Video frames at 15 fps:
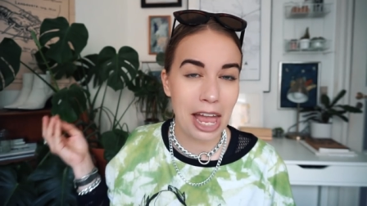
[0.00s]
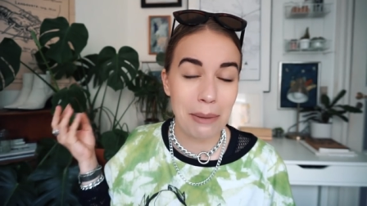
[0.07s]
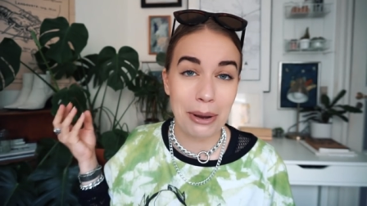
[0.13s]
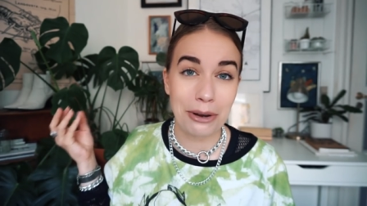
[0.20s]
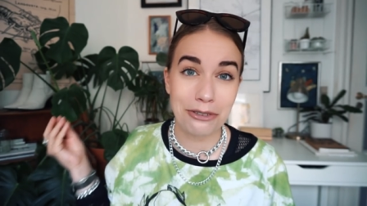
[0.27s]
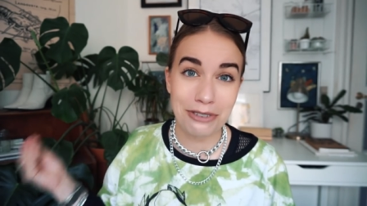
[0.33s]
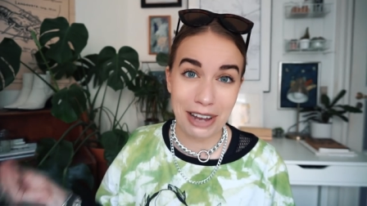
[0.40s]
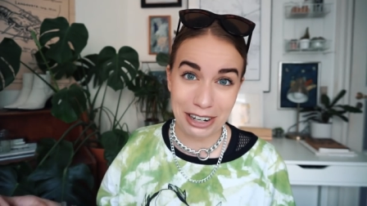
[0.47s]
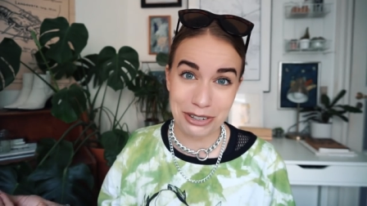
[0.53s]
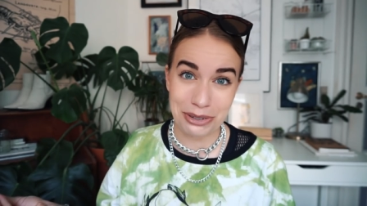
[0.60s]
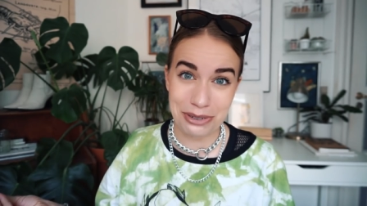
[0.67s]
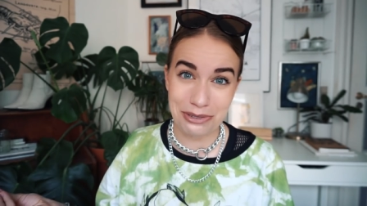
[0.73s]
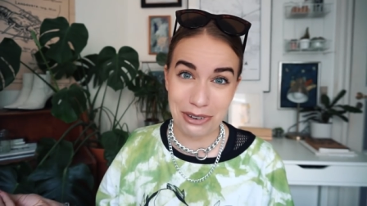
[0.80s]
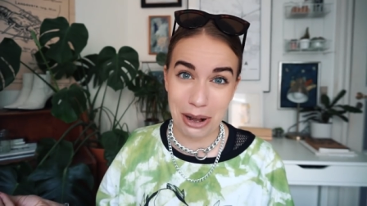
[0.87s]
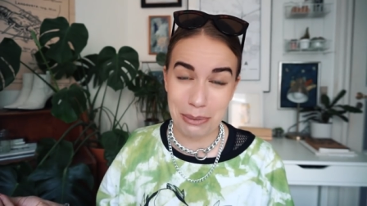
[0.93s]
about
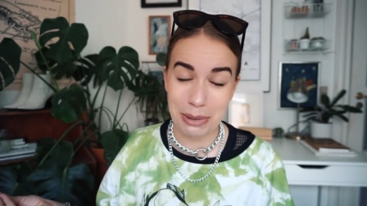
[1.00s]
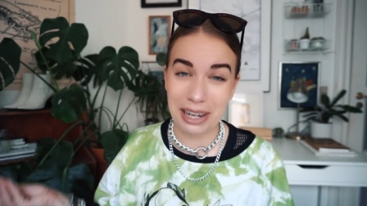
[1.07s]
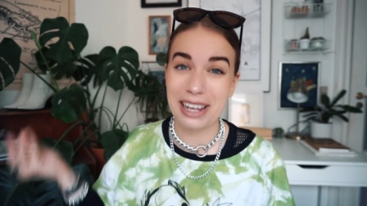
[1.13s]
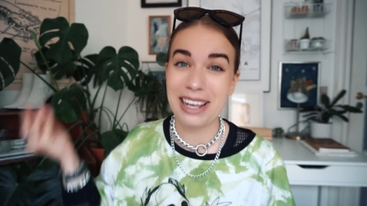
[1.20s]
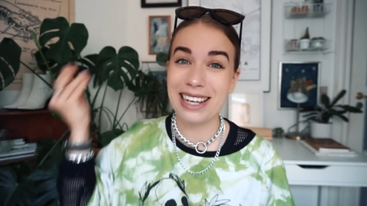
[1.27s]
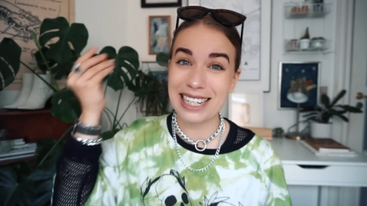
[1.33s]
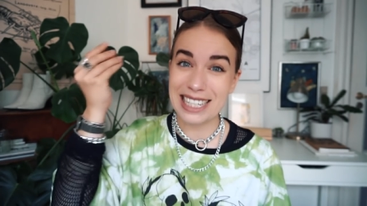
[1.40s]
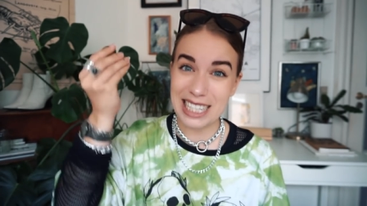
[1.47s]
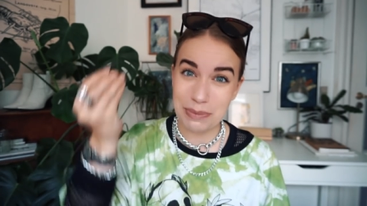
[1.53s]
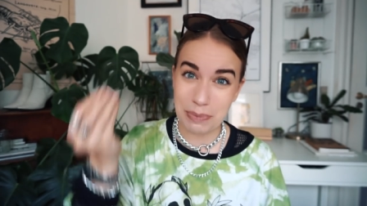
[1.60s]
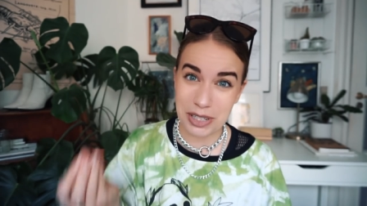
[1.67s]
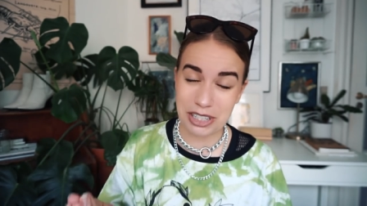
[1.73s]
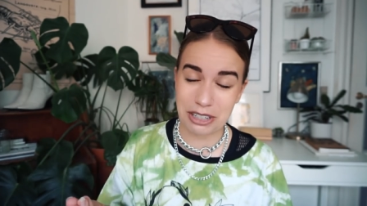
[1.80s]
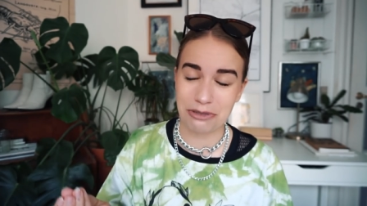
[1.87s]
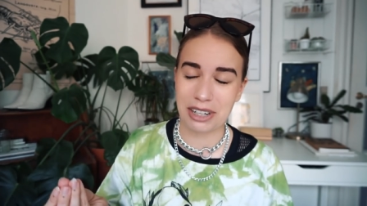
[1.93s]
factory farming
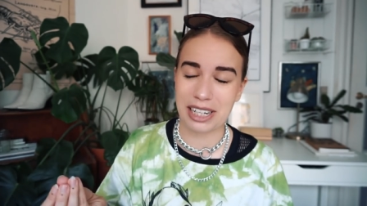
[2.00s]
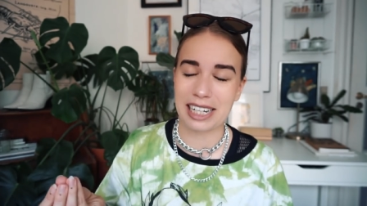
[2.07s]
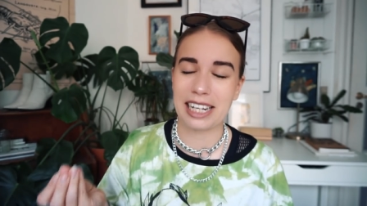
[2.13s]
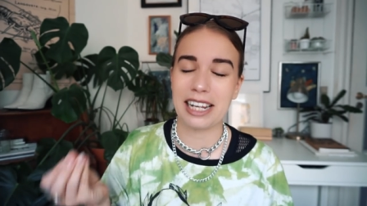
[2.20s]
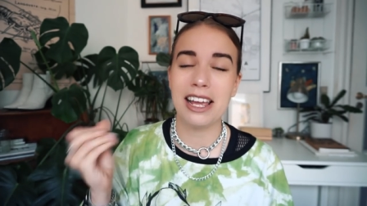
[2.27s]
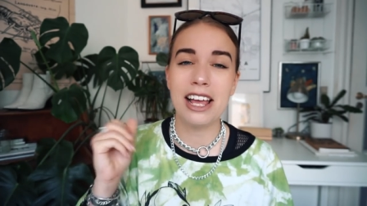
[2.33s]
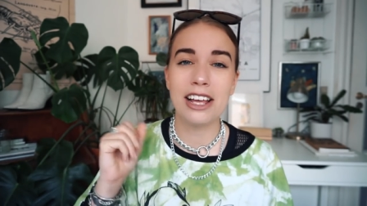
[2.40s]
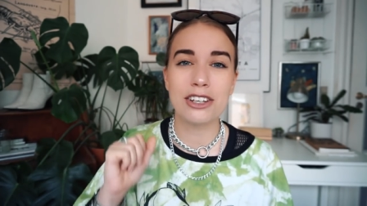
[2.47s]
specifically.